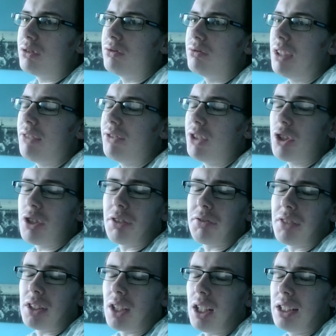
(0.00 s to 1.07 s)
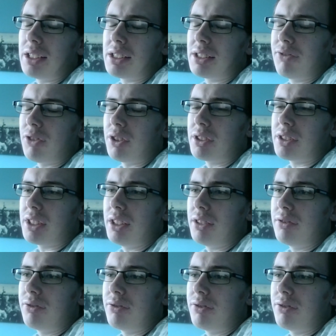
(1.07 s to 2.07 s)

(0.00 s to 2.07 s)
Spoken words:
Revolution of the Daleks for itself,